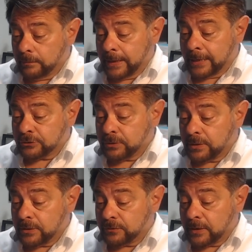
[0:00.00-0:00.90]
Actually,
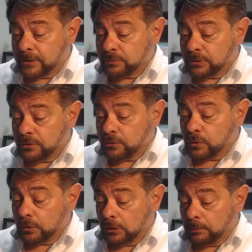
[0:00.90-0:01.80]
in this case, we do
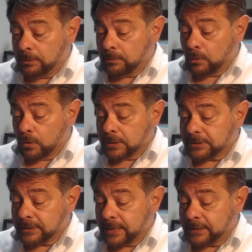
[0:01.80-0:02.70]
know a little bit more.
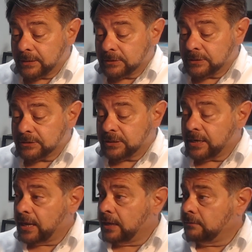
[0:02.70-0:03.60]
It's a
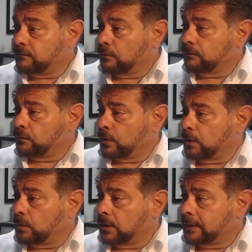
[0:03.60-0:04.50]
1969
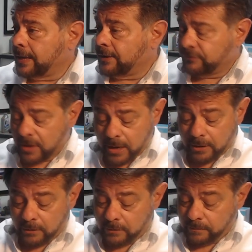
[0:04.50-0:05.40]
441 cast
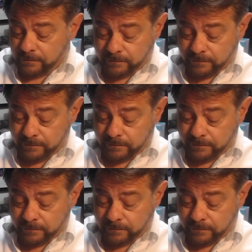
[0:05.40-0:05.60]
iron.